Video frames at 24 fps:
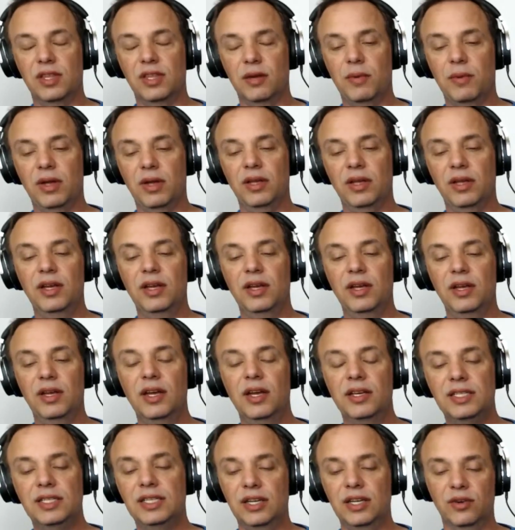about it.
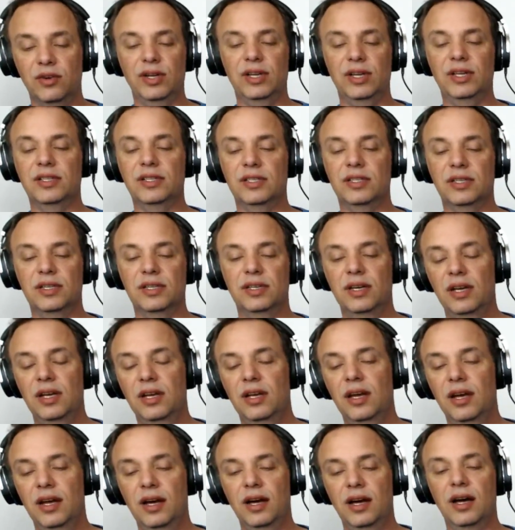Series.
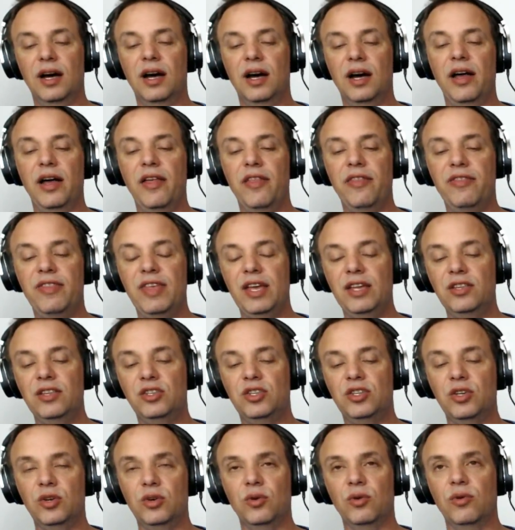Then
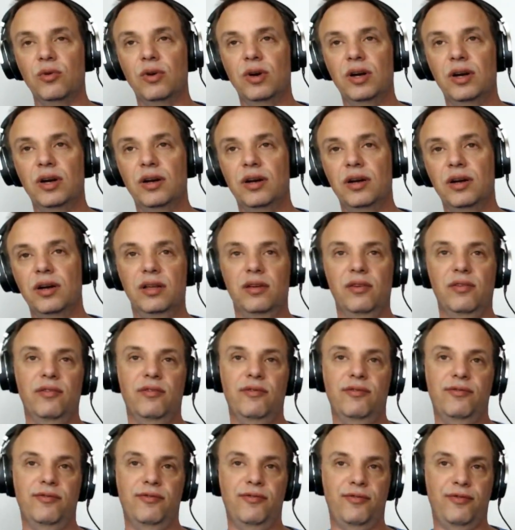do
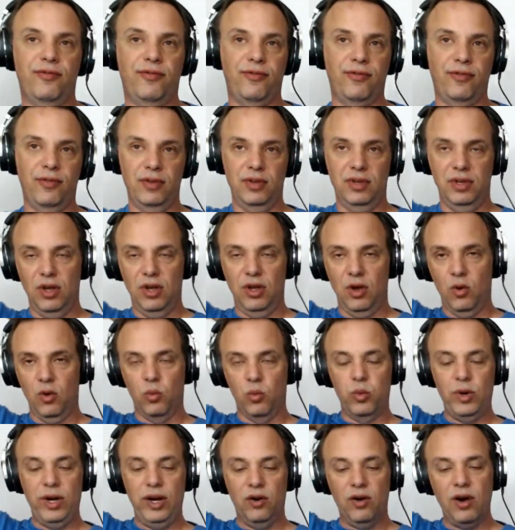
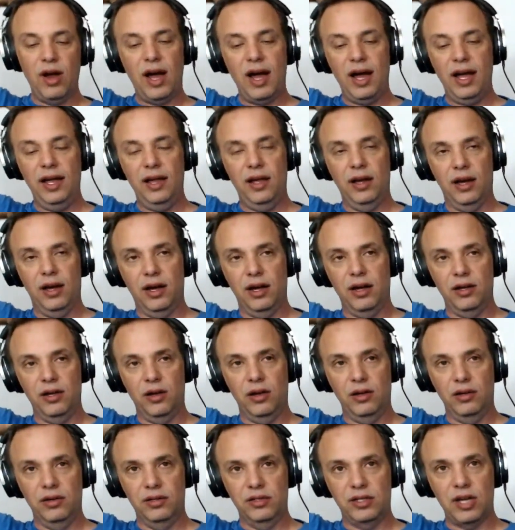rear height,
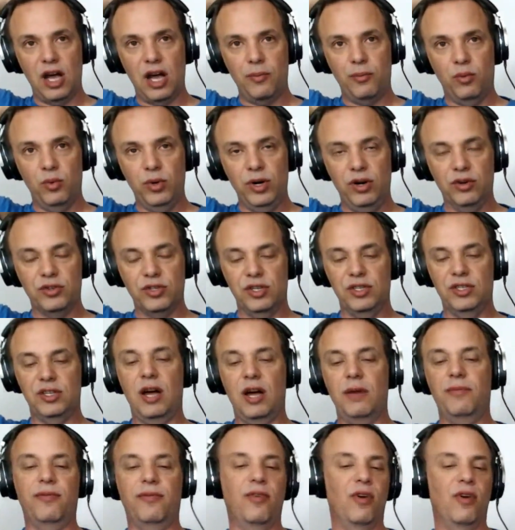top rears and
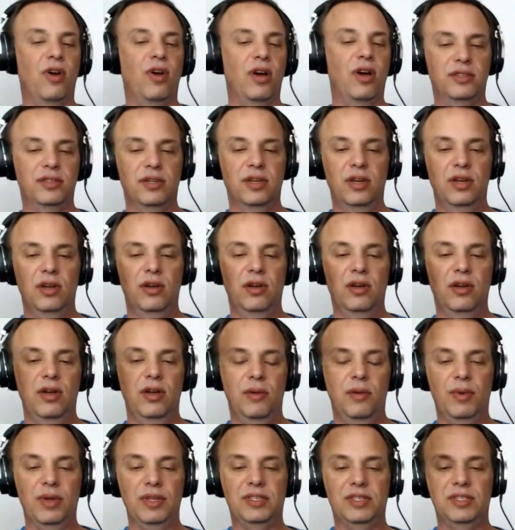top fronts,
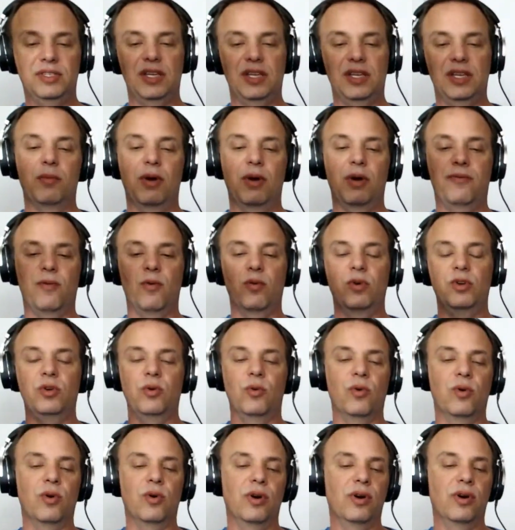but set them up for
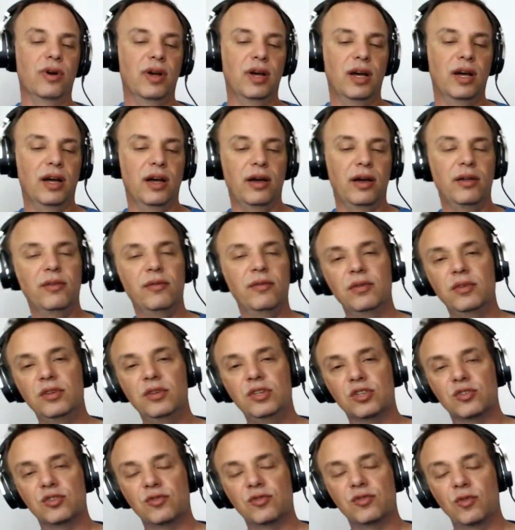your
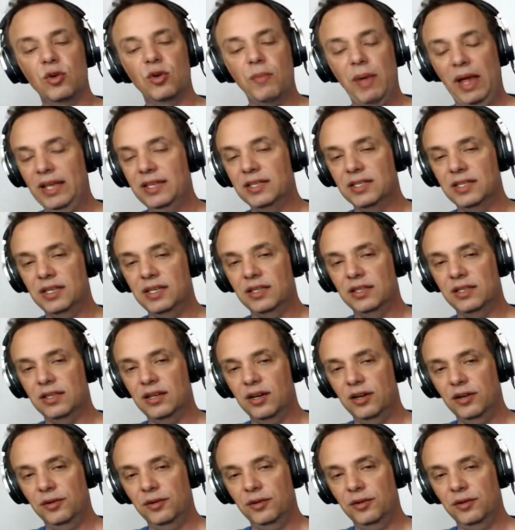just for your main seat there.